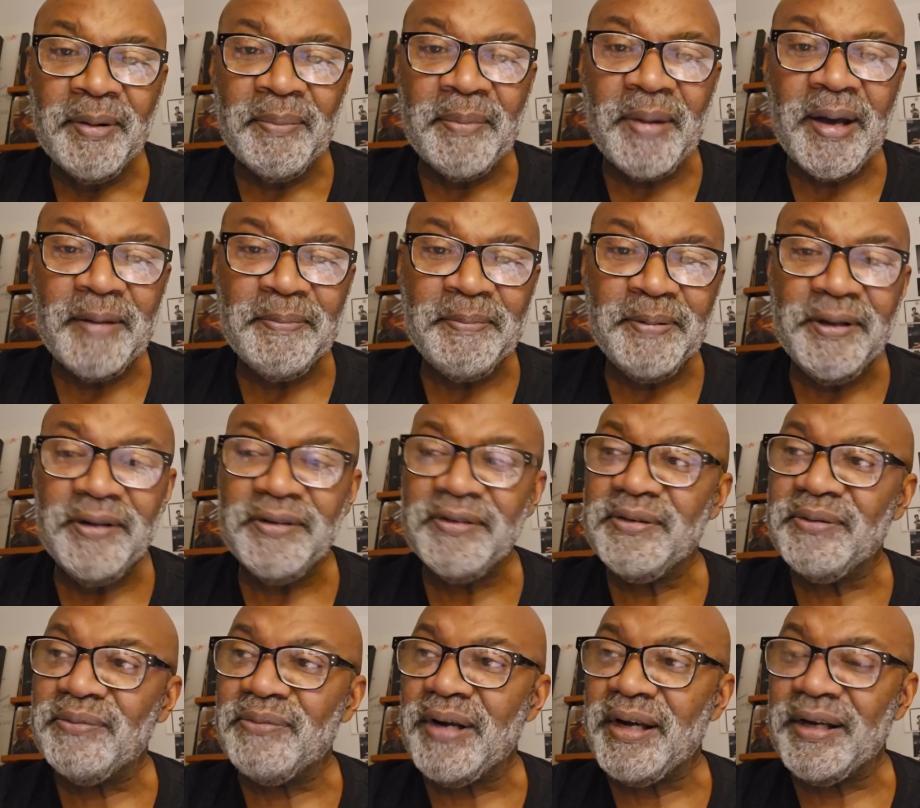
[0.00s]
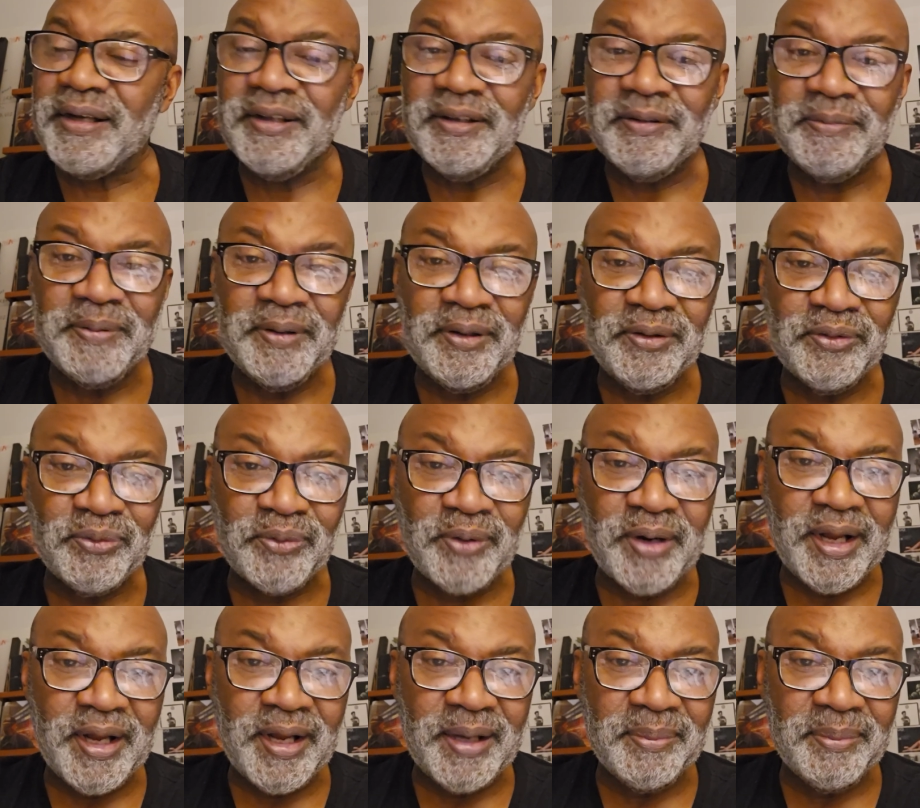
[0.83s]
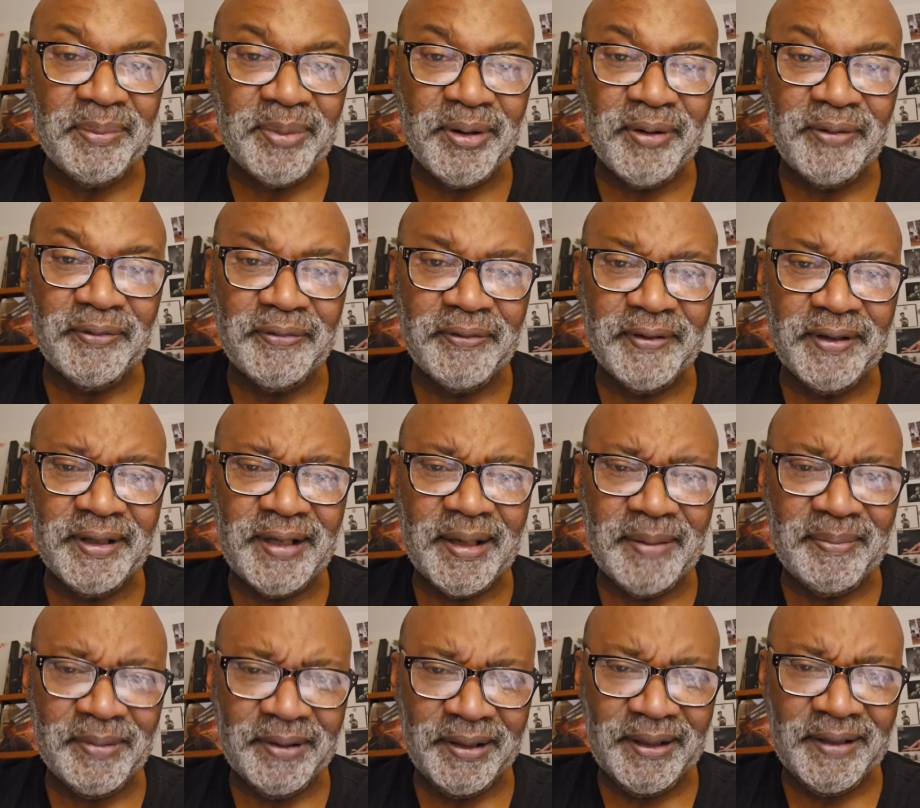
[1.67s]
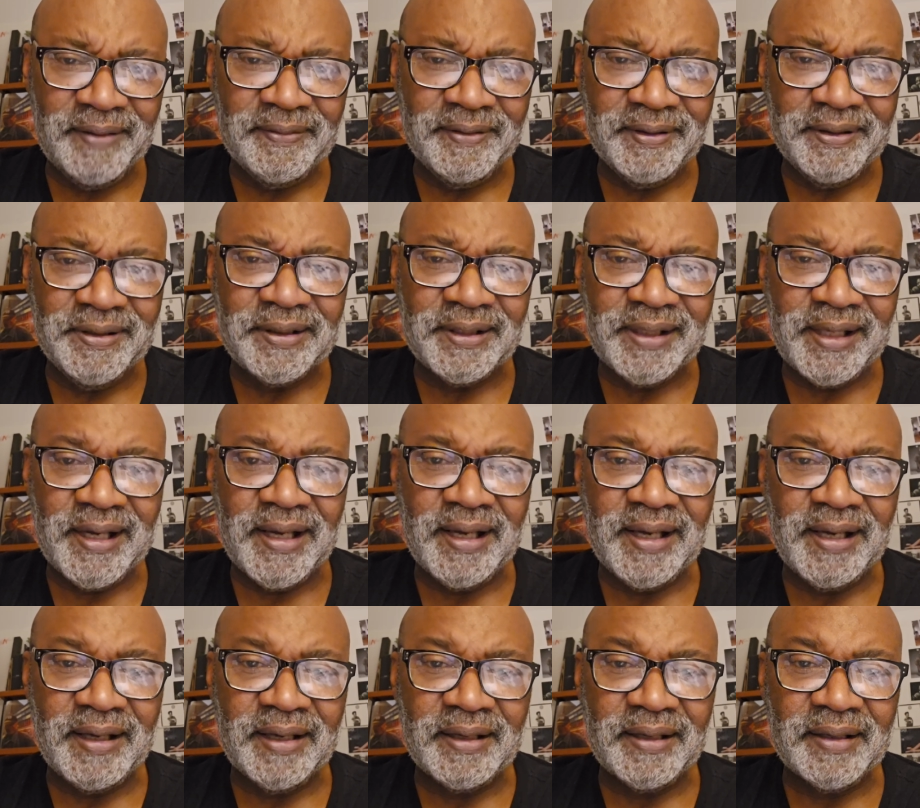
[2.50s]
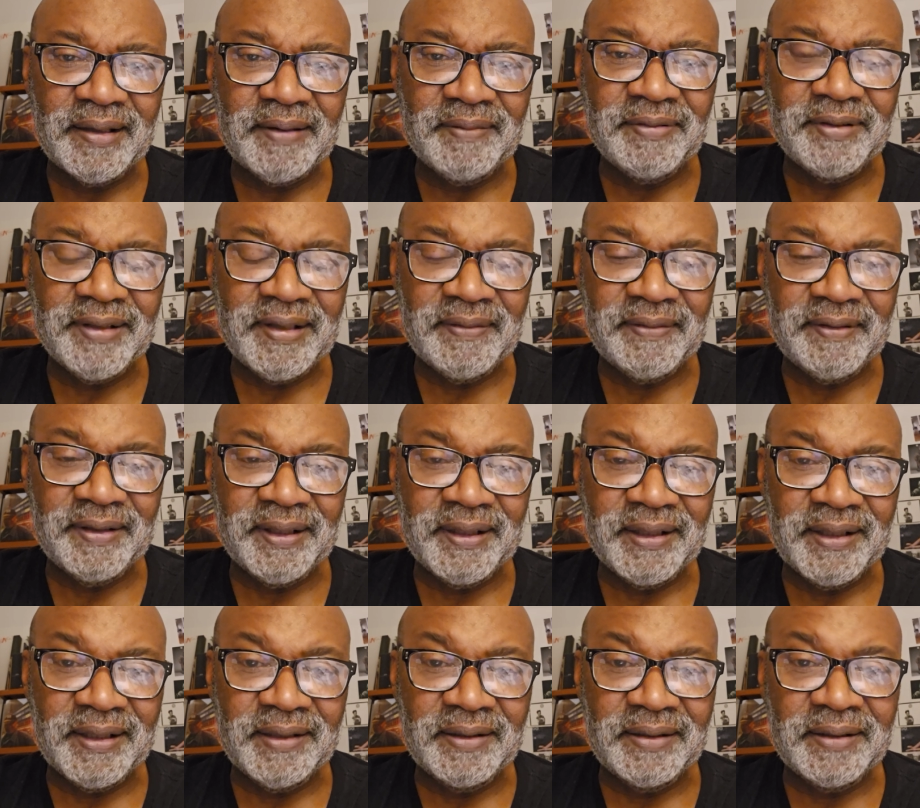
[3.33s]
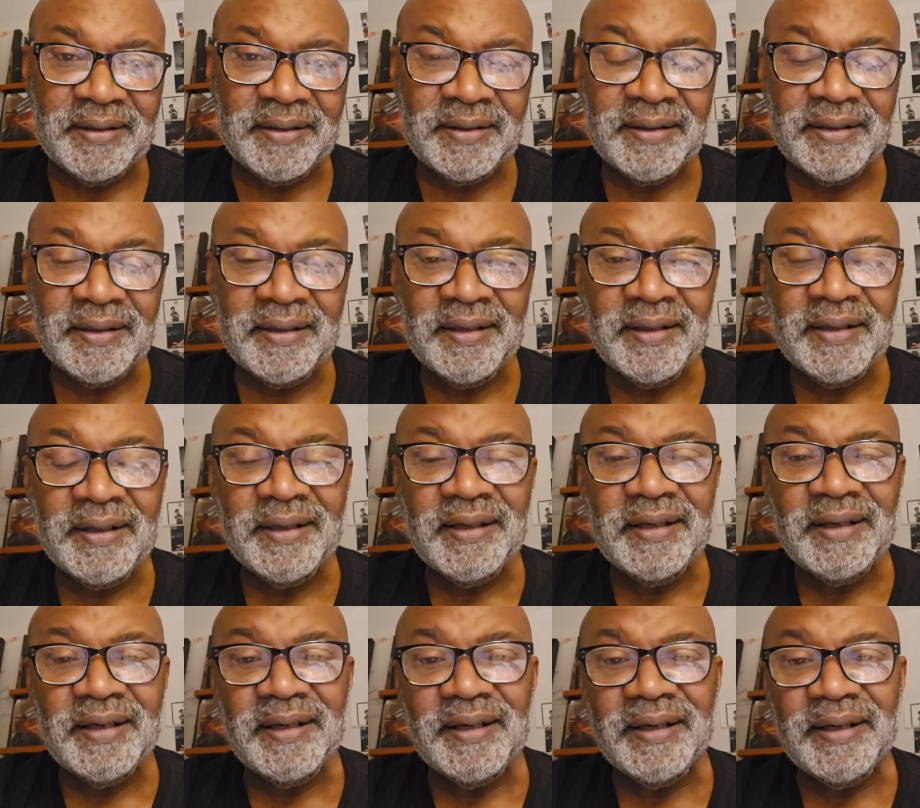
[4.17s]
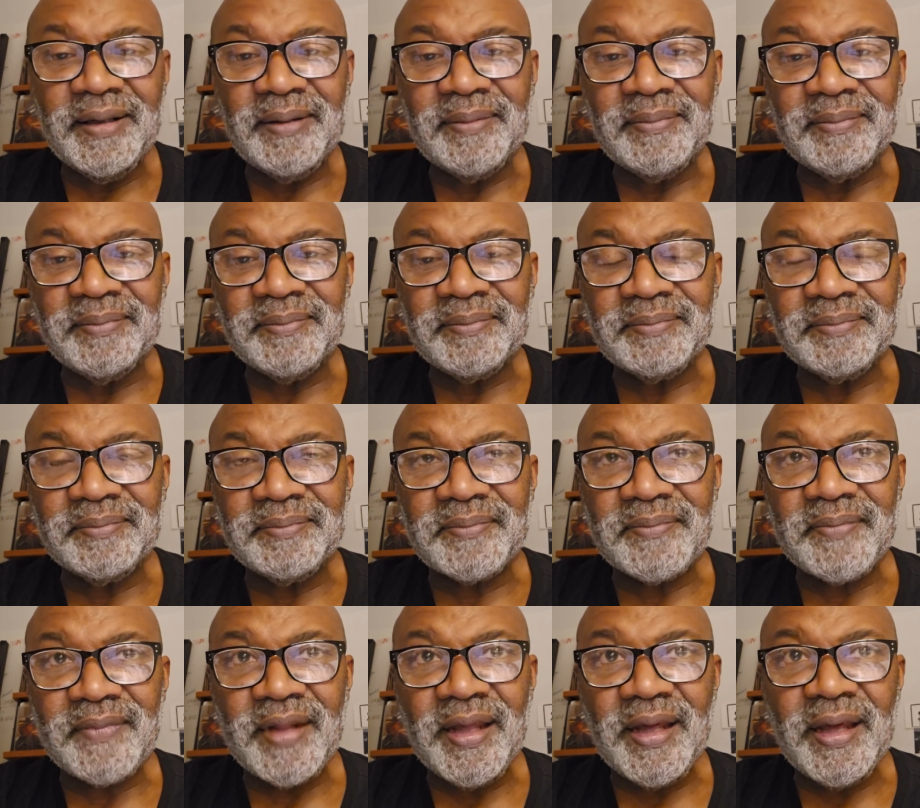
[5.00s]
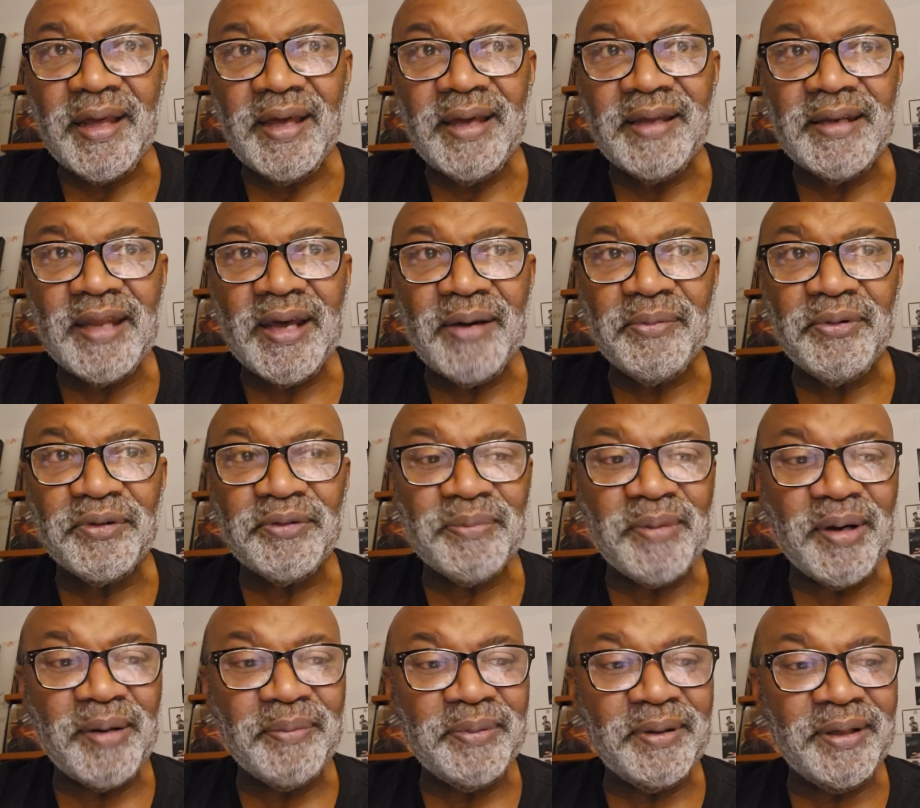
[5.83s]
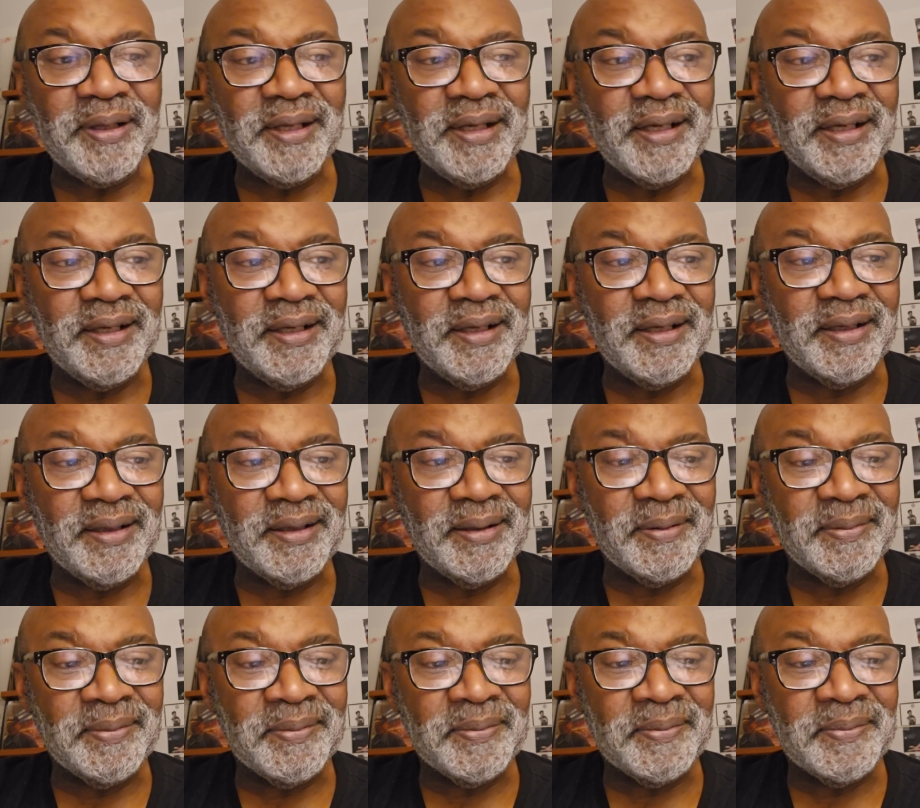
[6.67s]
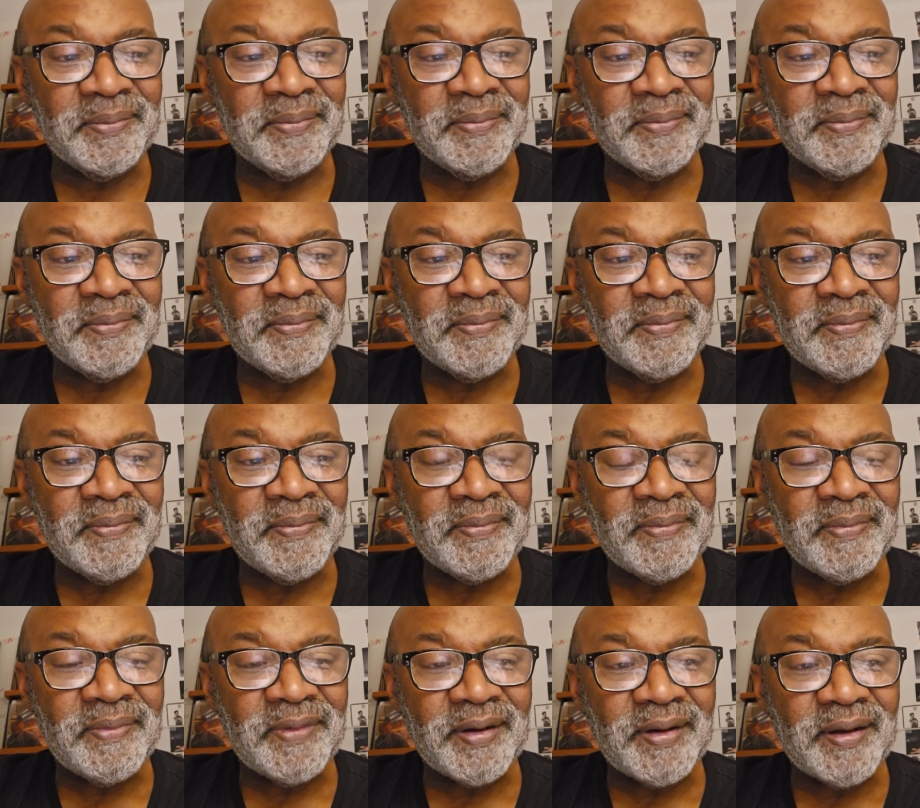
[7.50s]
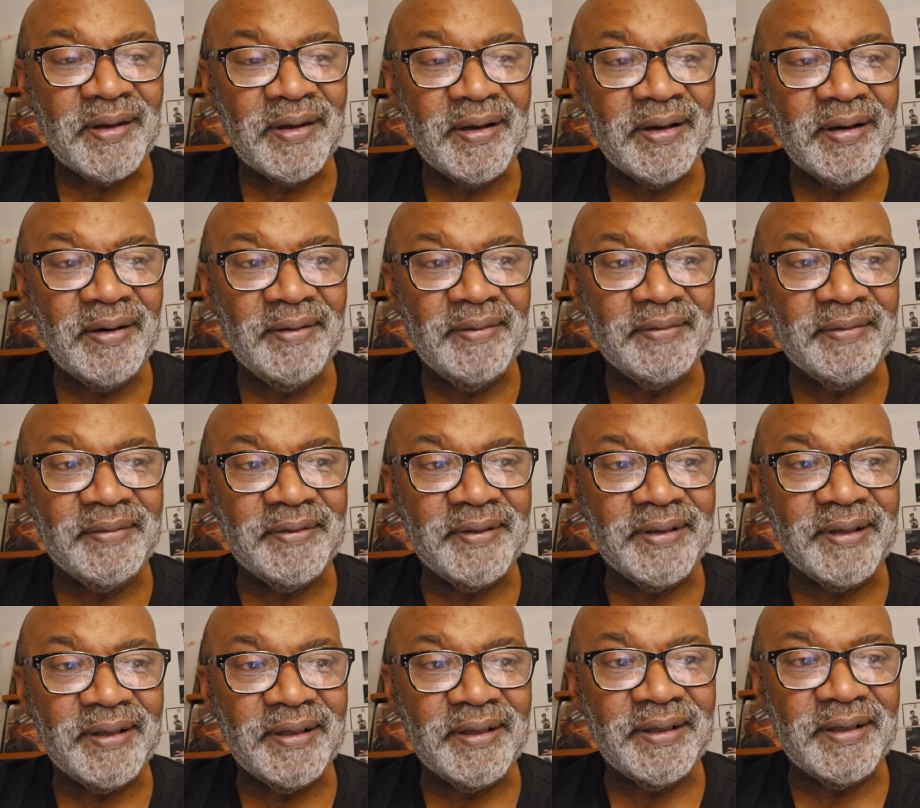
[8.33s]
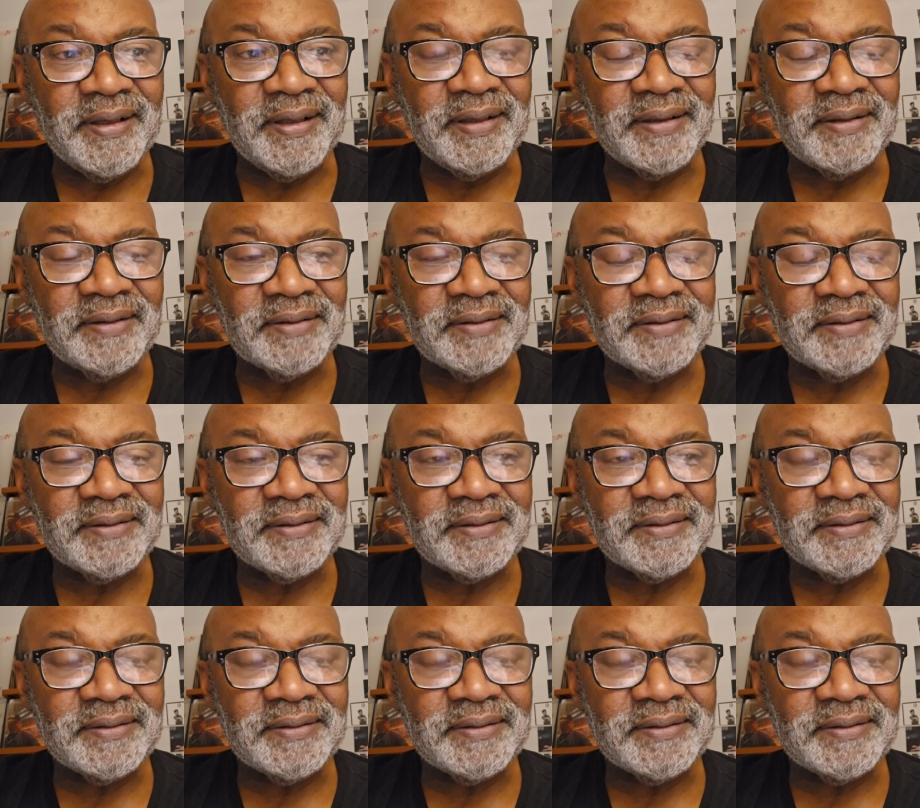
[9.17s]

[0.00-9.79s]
But my piece and Rocky's piece ran both, I believe, in July of '78. And that was my beginning of a